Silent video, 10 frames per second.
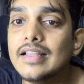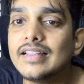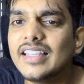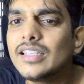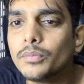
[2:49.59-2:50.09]

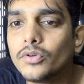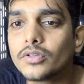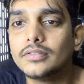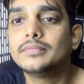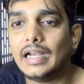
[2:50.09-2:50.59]
There's a
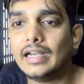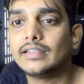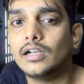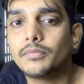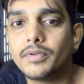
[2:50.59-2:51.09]
book that has
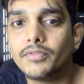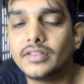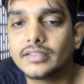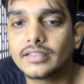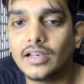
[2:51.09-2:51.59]
helped me with
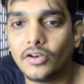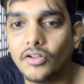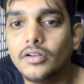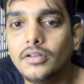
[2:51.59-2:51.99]
this skill a lot.